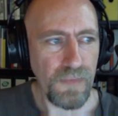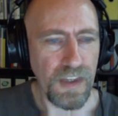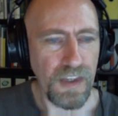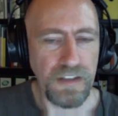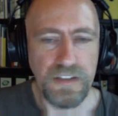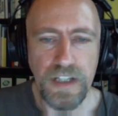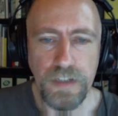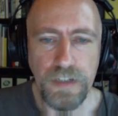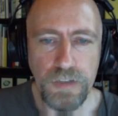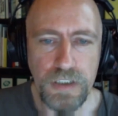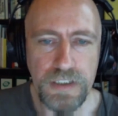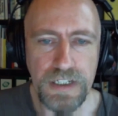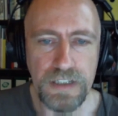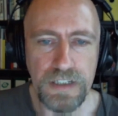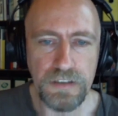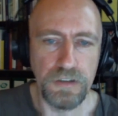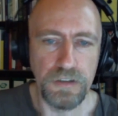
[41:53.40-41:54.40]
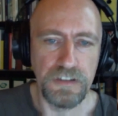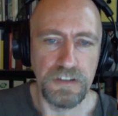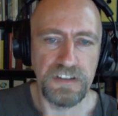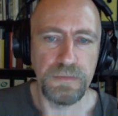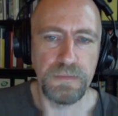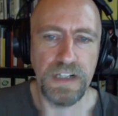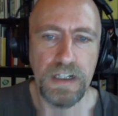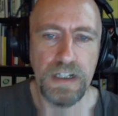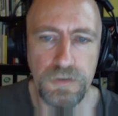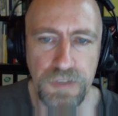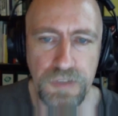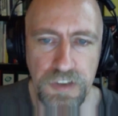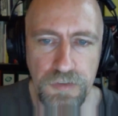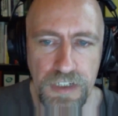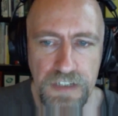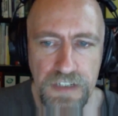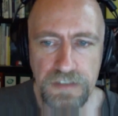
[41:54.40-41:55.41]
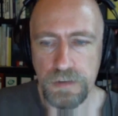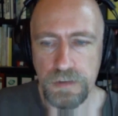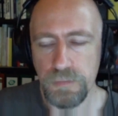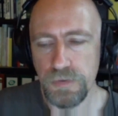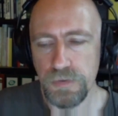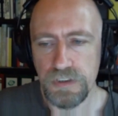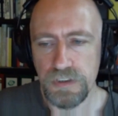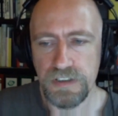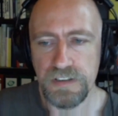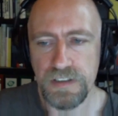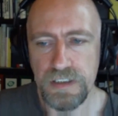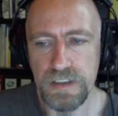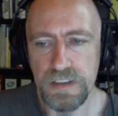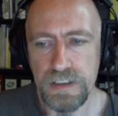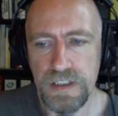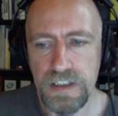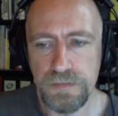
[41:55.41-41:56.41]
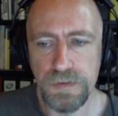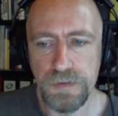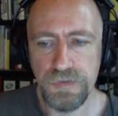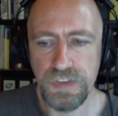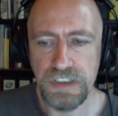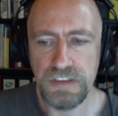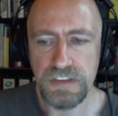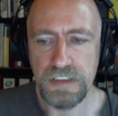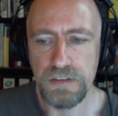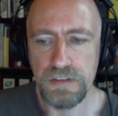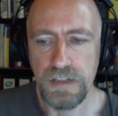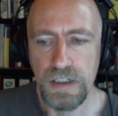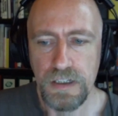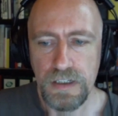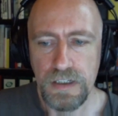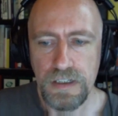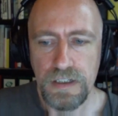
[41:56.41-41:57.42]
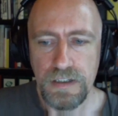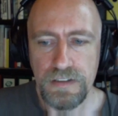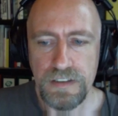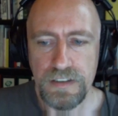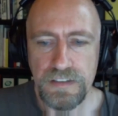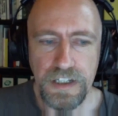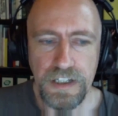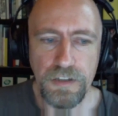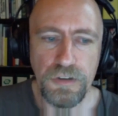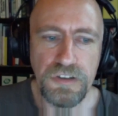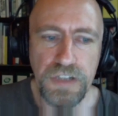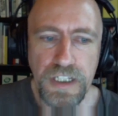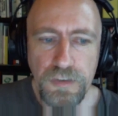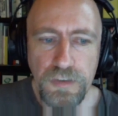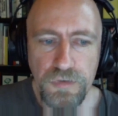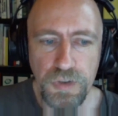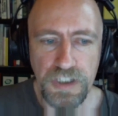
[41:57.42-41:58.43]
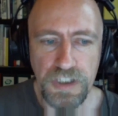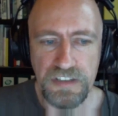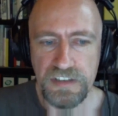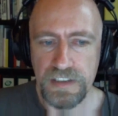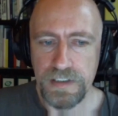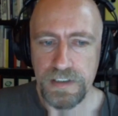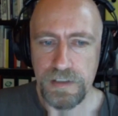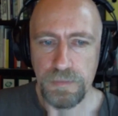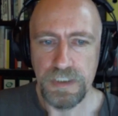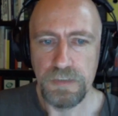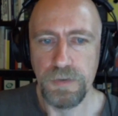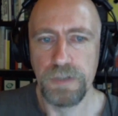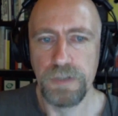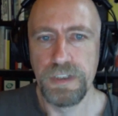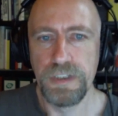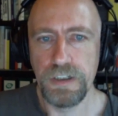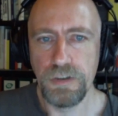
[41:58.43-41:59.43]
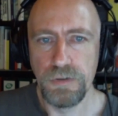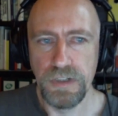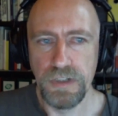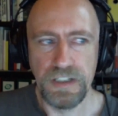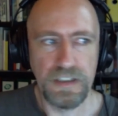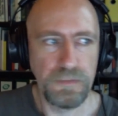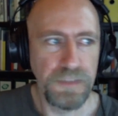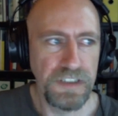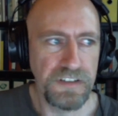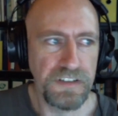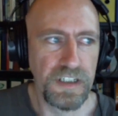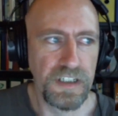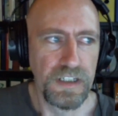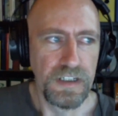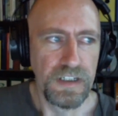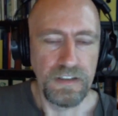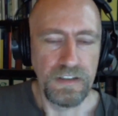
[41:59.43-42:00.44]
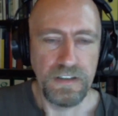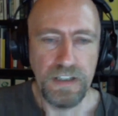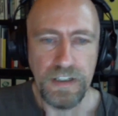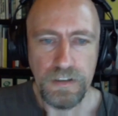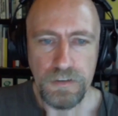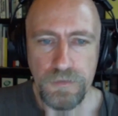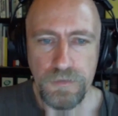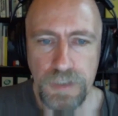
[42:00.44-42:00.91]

they will get on some kind of advisory board, as we think now, that they can also influence a little bit where we are going. That means they will